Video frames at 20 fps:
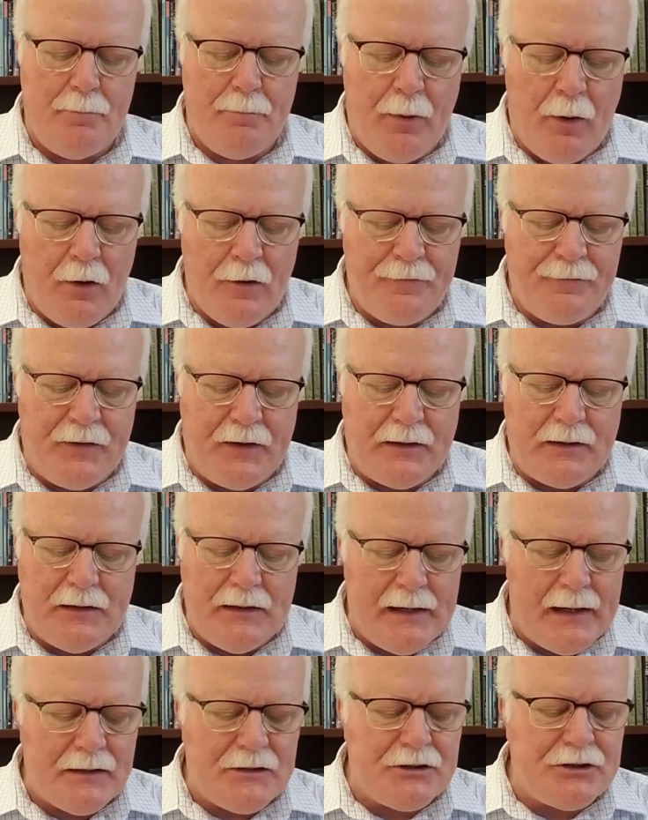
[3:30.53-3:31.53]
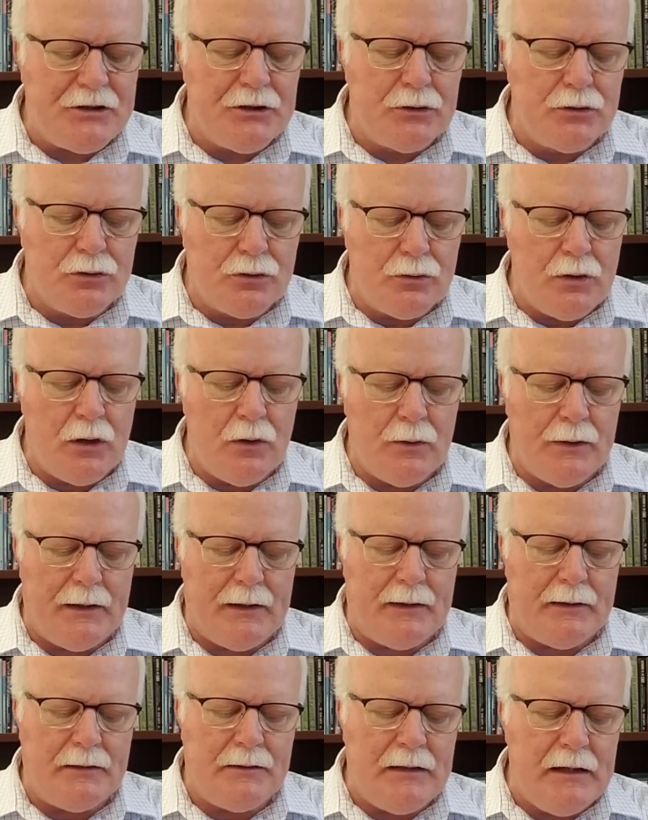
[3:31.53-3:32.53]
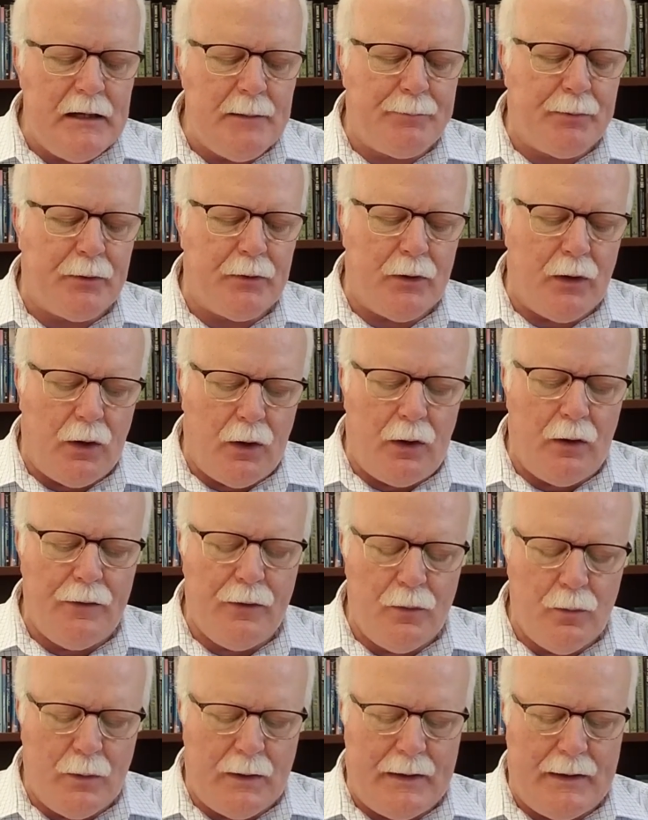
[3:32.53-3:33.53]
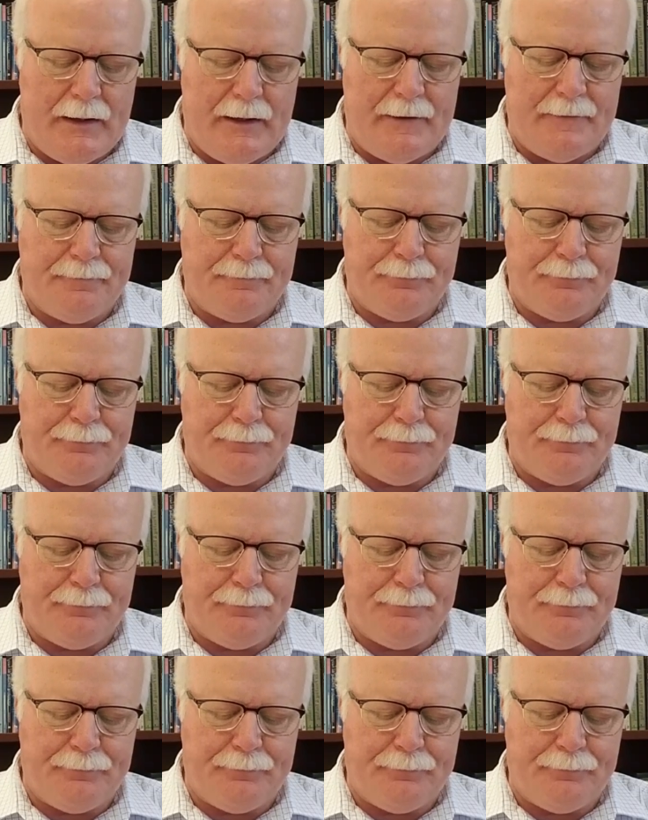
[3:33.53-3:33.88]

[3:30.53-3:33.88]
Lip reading: Perfect yet still growing, deeper all the way."